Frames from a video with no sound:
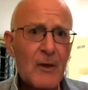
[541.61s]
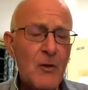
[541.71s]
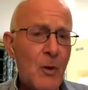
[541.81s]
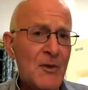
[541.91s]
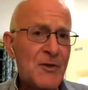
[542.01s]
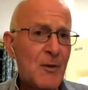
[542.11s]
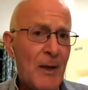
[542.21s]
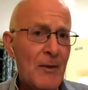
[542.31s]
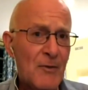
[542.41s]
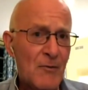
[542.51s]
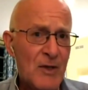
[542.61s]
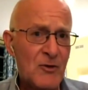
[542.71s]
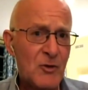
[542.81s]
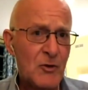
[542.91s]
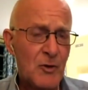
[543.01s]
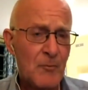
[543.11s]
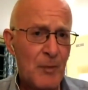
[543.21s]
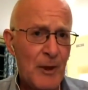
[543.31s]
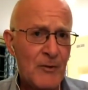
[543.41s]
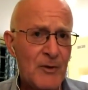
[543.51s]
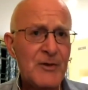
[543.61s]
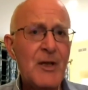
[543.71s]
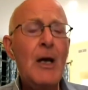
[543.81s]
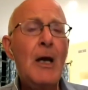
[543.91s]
You ask about the racial component.